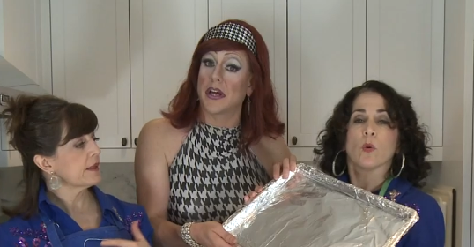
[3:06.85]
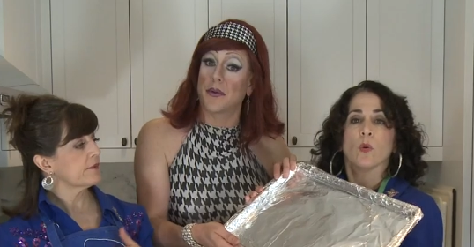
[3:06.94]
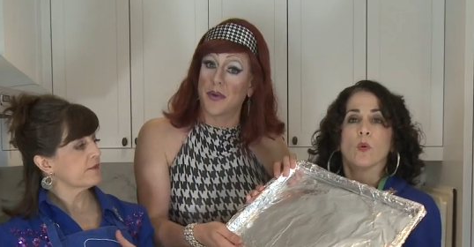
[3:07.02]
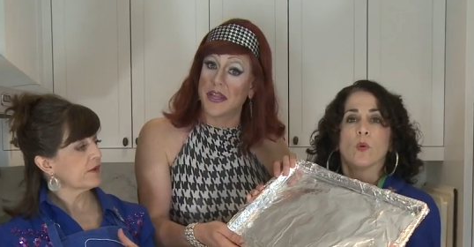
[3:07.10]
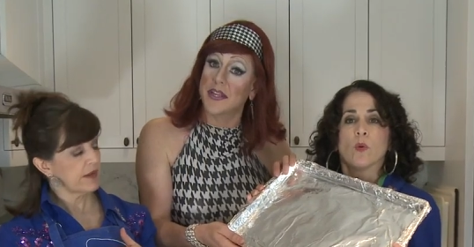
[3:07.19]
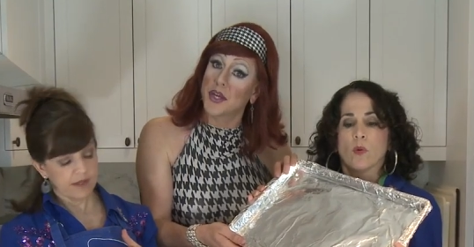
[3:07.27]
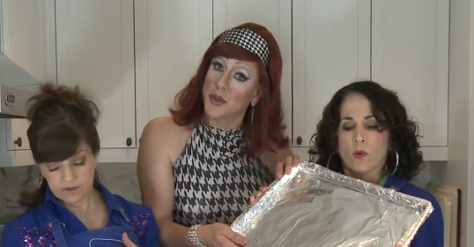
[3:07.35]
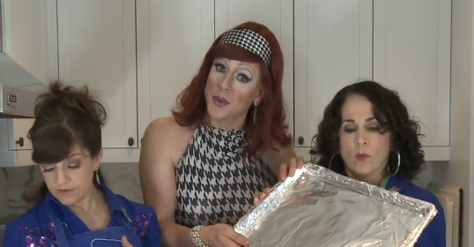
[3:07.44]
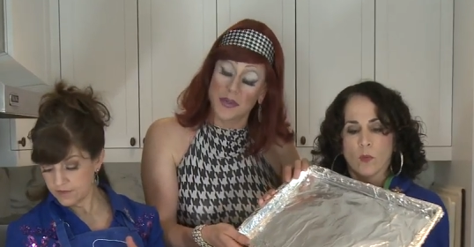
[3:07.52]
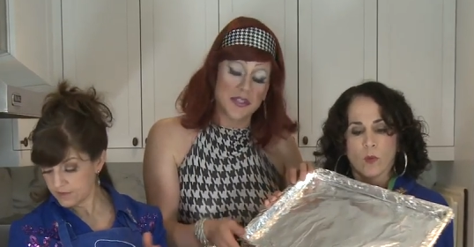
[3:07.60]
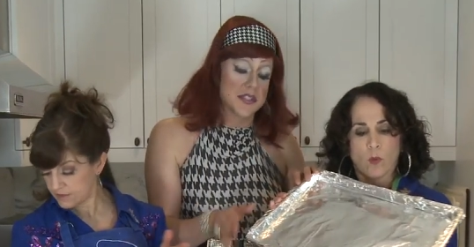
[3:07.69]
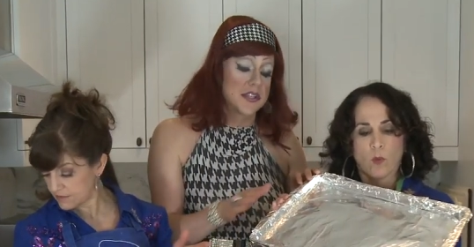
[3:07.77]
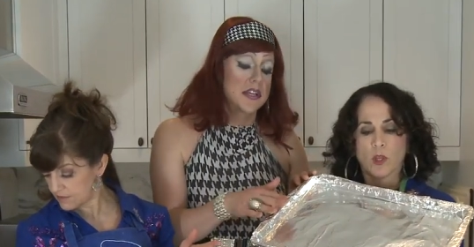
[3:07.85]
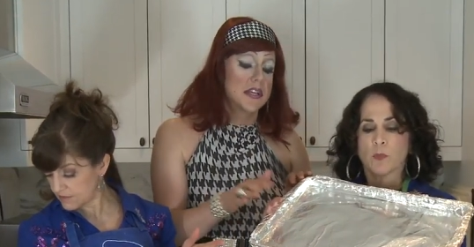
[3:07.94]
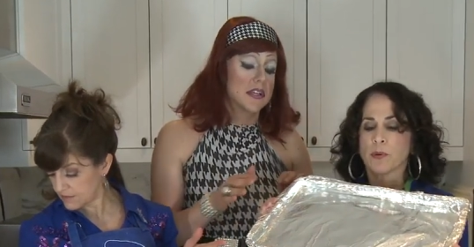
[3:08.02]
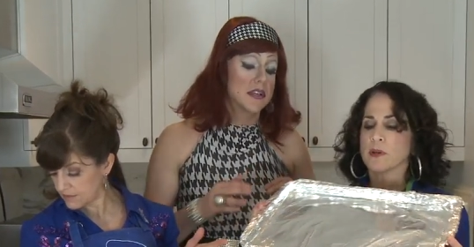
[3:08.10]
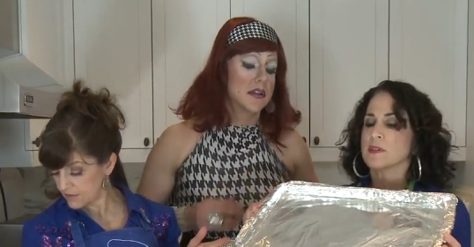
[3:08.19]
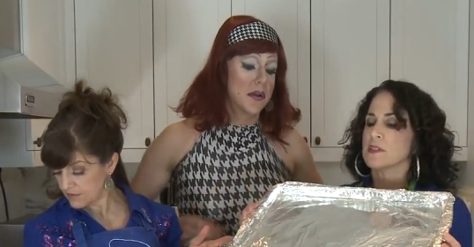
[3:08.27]
Speaker 1: and reuse.
Speaker 2: Well, you
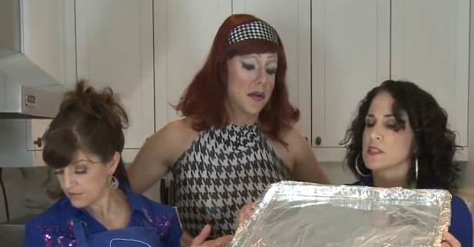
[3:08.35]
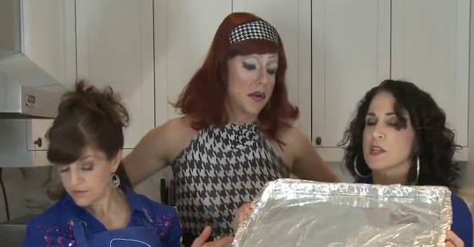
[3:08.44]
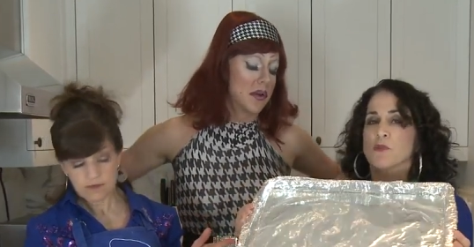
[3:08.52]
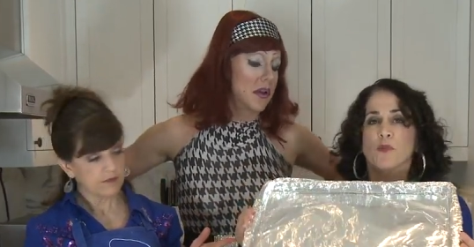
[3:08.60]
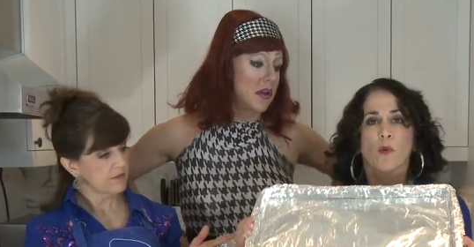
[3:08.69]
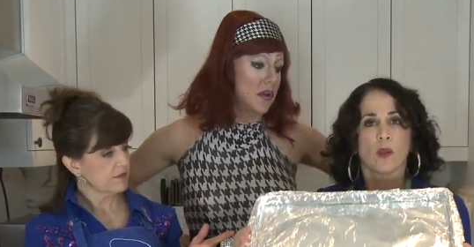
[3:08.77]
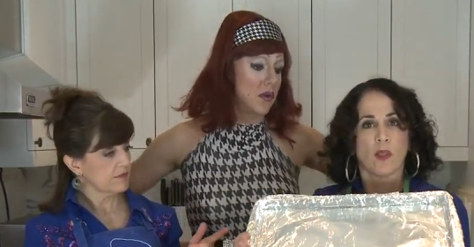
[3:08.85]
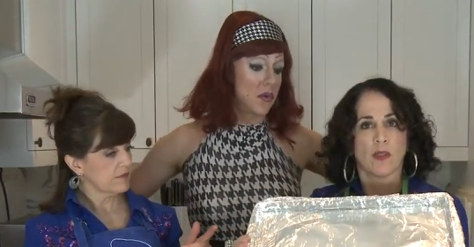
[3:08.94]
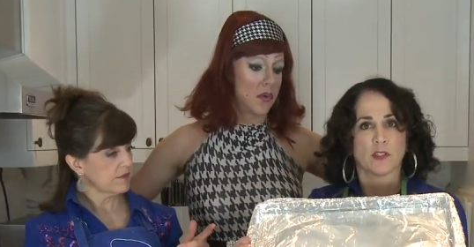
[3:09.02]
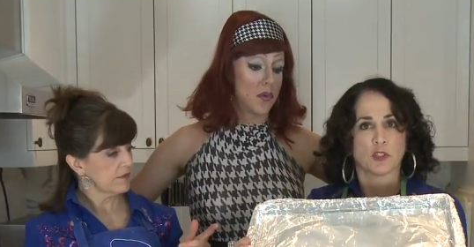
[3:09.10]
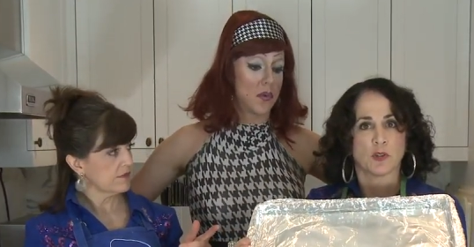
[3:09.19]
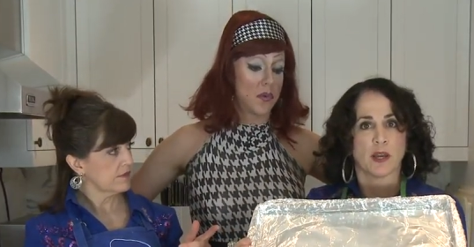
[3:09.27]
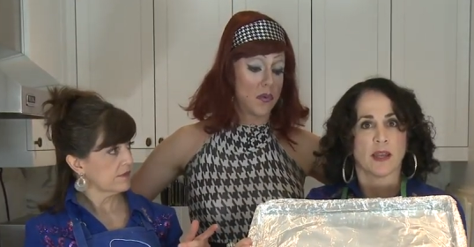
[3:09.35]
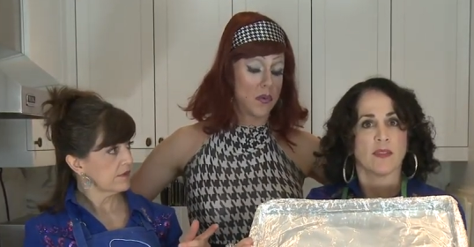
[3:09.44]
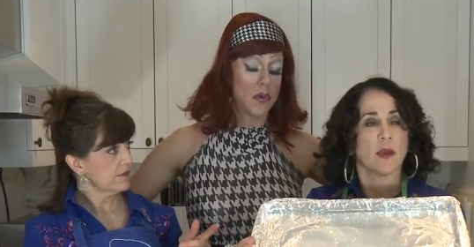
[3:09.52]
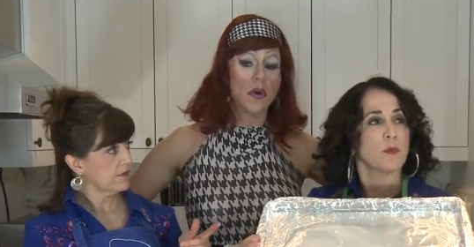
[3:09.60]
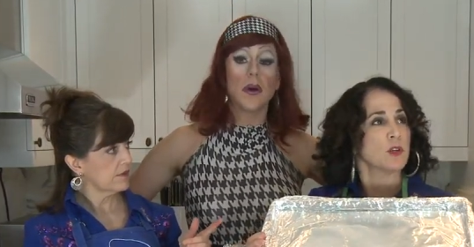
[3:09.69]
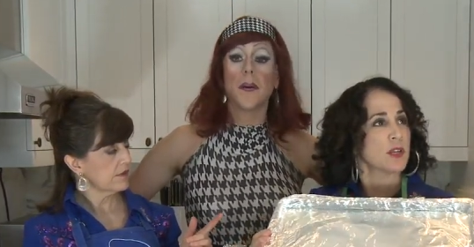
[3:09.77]
put the tin foil on the tray, and
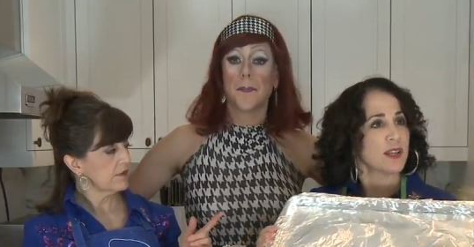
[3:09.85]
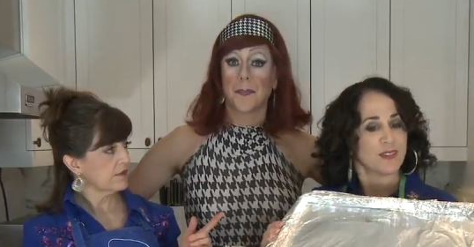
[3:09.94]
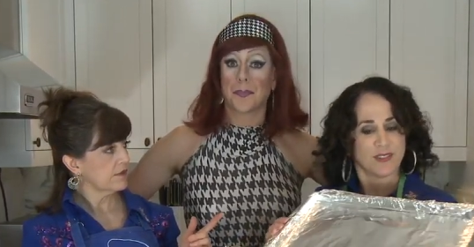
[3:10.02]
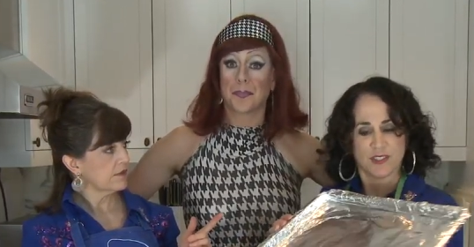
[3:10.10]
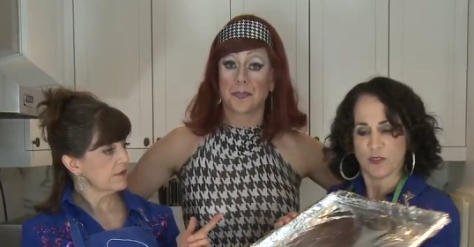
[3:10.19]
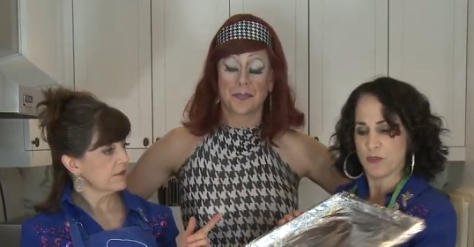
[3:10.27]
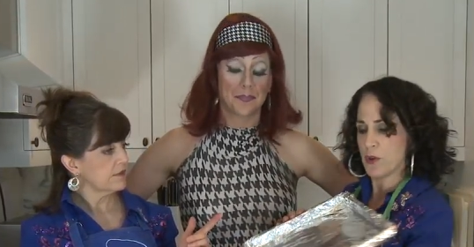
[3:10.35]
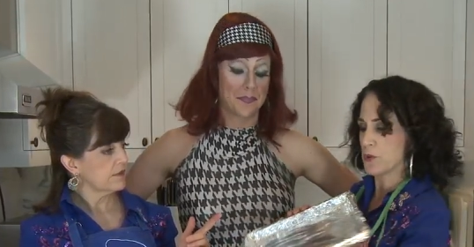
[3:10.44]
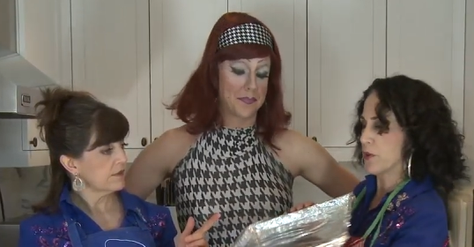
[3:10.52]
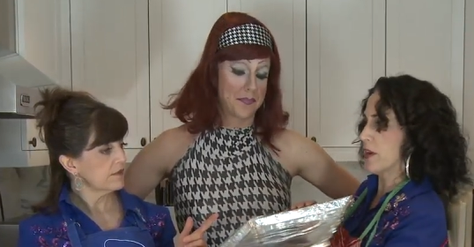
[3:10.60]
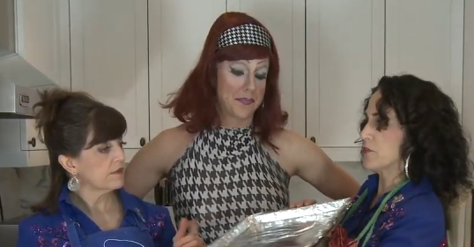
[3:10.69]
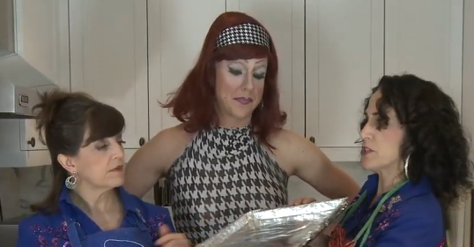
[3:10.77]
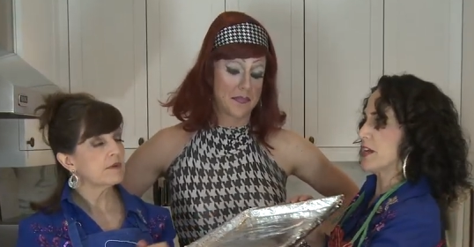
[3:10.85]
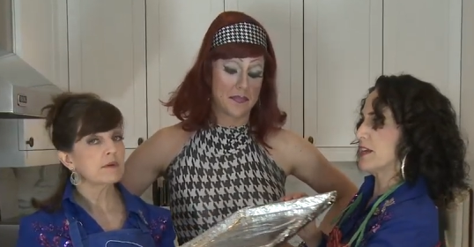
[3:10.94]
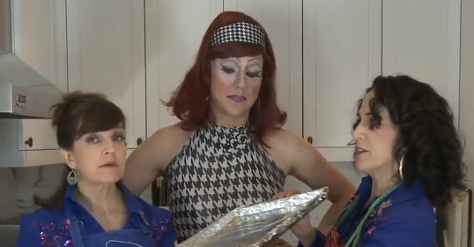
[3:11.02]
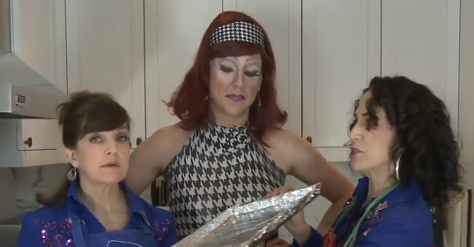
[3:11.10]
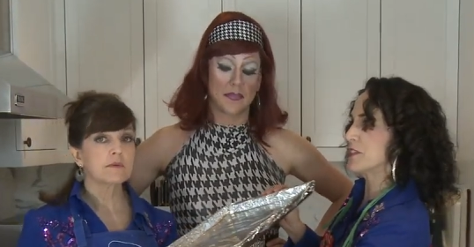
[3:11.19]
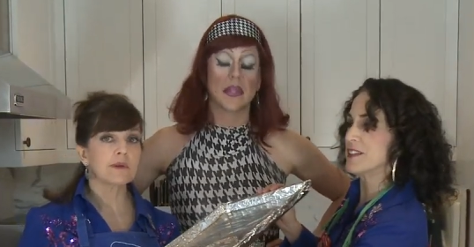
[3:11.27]
then when you're getting a still photograph check, it
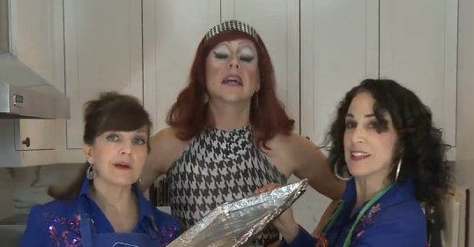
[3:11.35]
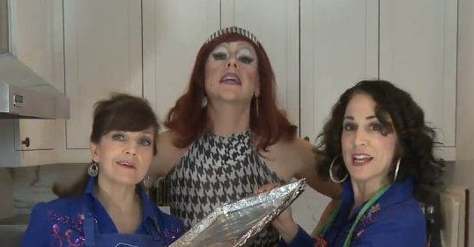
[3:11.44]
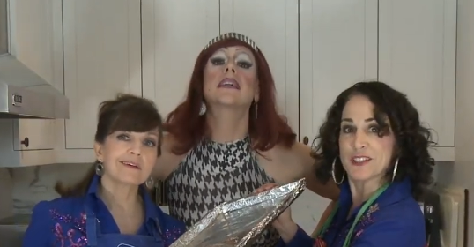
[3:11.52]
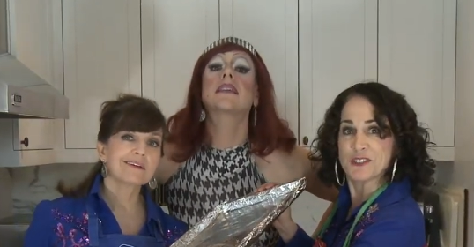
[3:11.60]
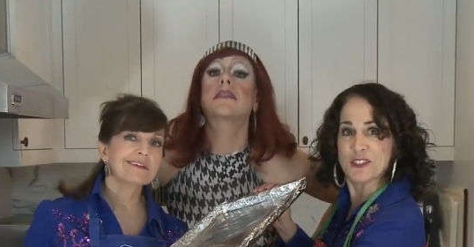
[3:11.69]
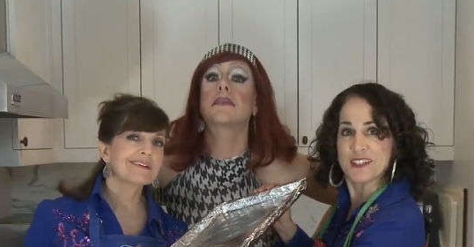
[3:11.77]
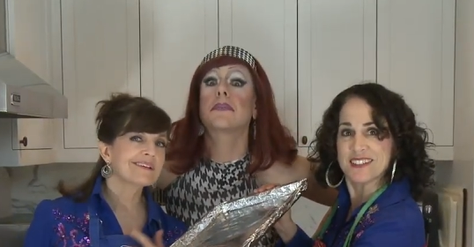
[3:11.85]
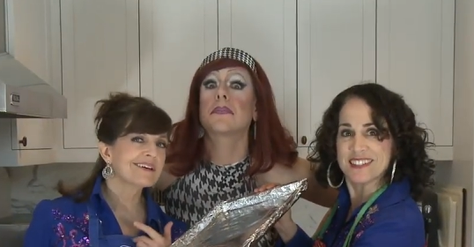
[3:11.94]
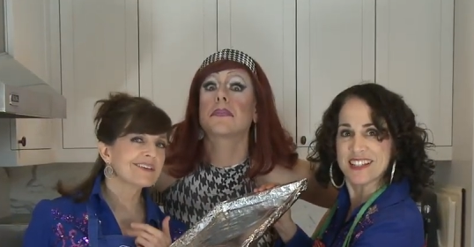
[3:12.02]
gives you a little extra.